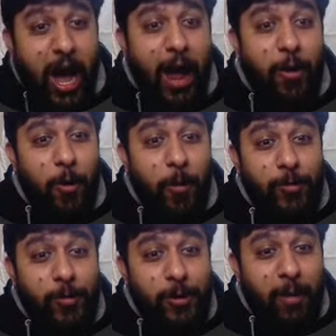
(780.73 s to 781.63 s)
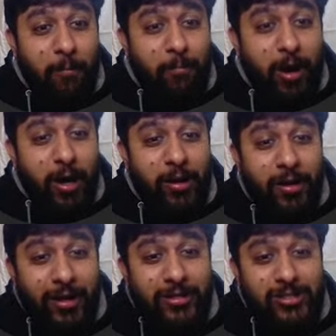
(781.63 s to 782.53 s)
I hope you remember
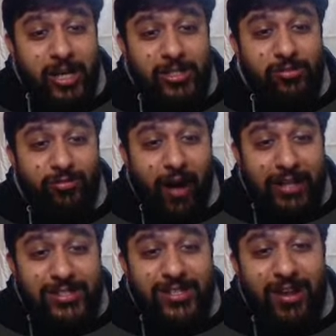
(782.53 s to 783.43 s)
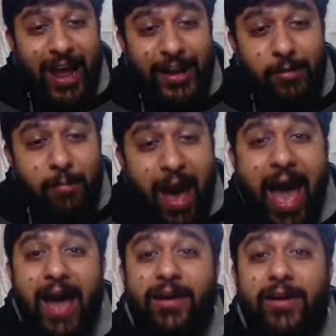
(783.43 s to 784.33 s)
just one slide
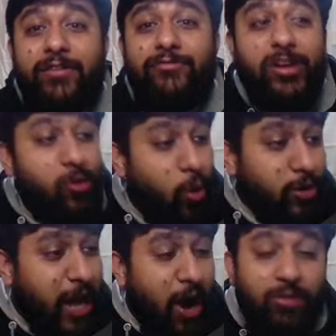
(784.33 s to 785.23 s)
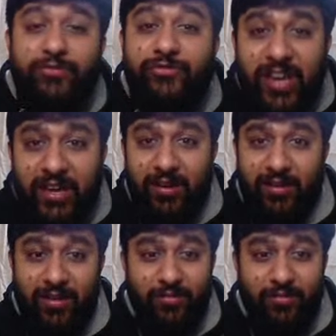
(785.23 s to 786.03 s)
back we wrote down v.